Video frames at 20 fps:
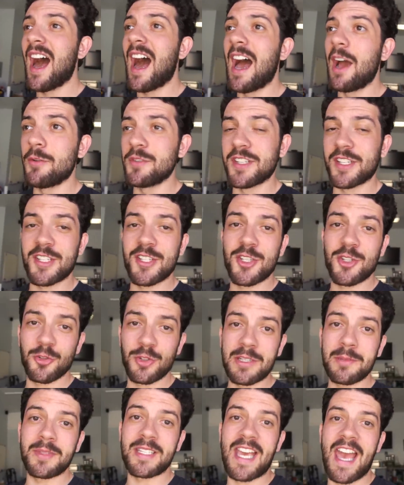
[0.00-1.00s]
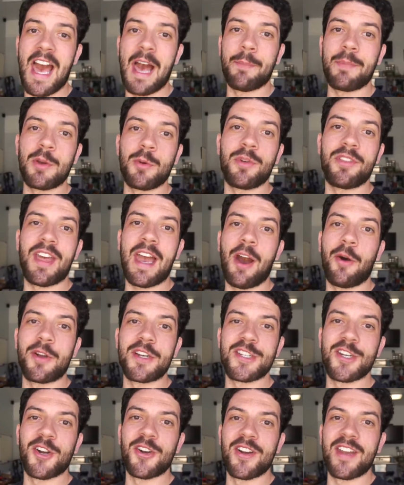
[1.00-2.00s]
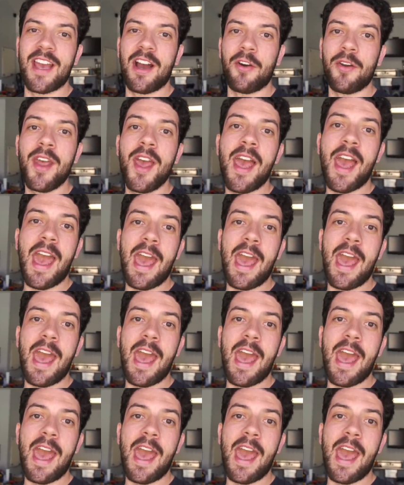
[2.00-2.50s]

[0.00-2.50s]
I was extremely happy with how it turned out.